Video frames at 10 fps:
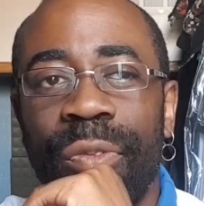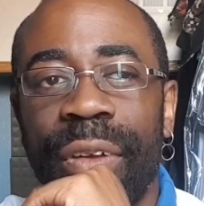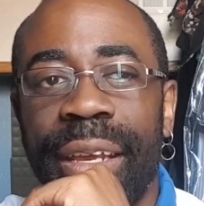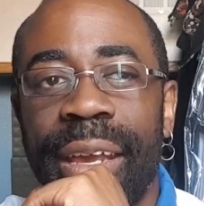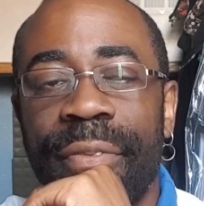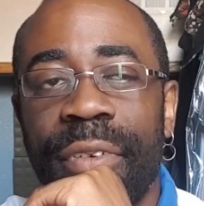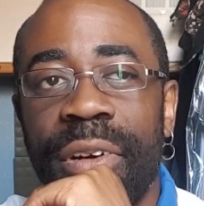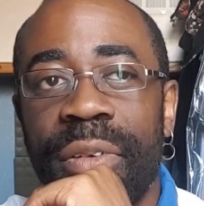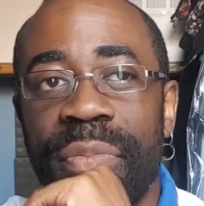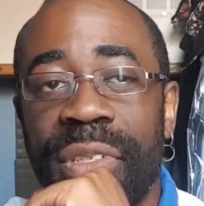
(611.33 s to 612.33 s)
thing here
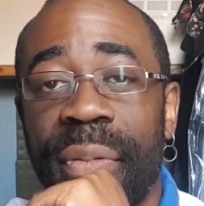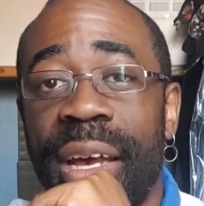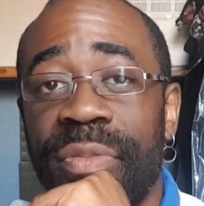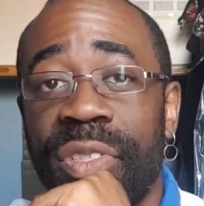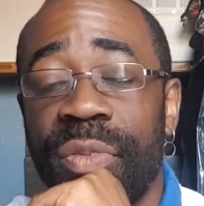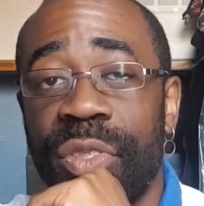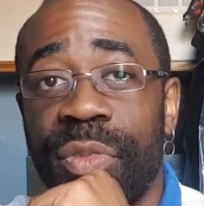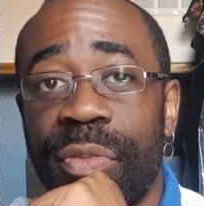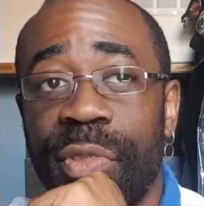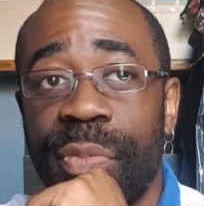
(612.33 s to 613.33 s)
for some guys with
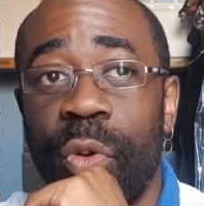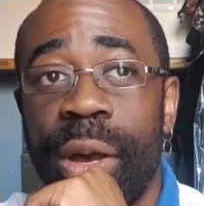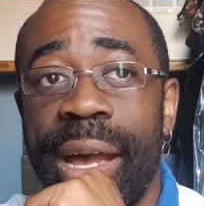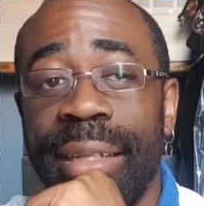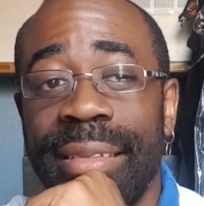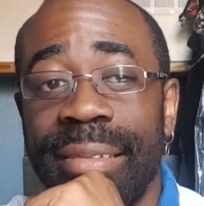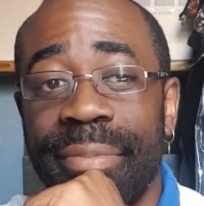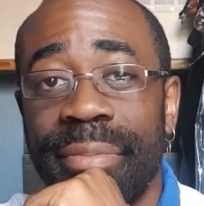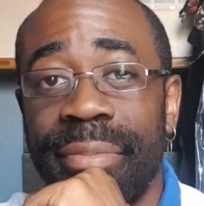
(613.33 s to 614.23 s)
small hands?